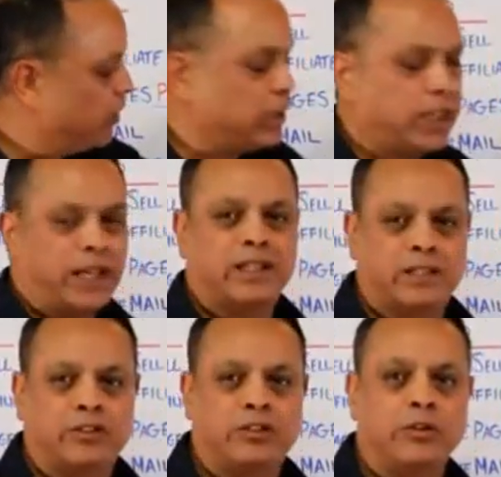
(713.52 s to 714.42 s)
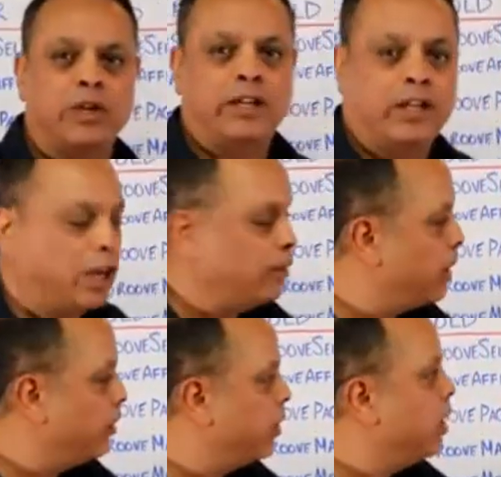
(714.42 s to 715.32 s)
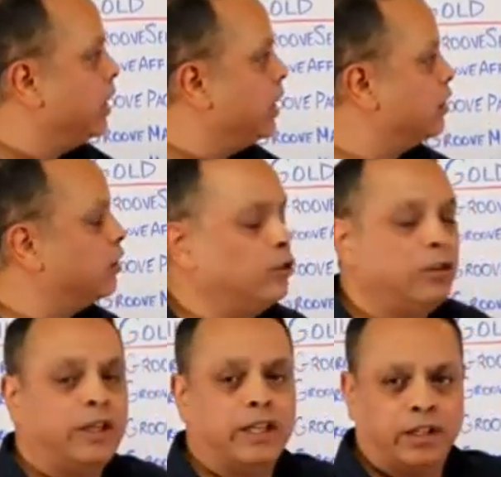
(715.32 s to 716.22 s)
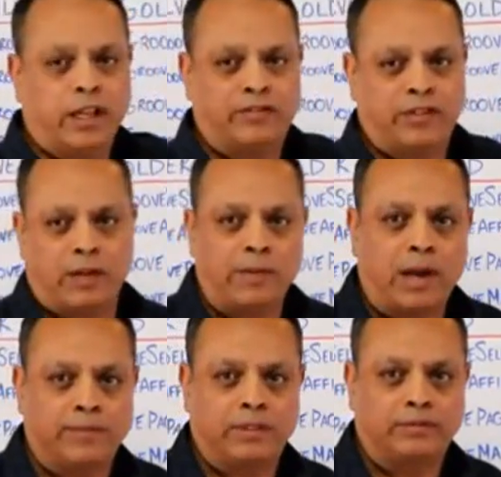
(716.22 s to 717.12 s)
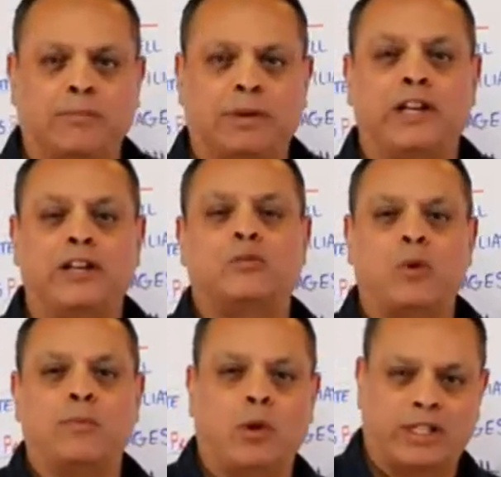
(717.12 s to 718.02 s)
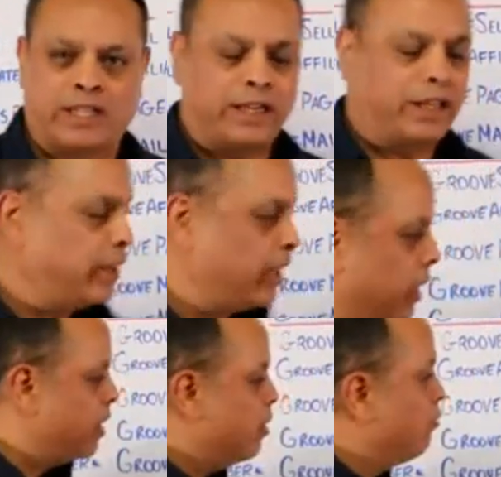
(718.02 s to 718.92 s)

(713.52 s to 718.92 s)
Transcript: level to get this at $299 a month. It's included in the lifetime option. But here's one more exciting thing.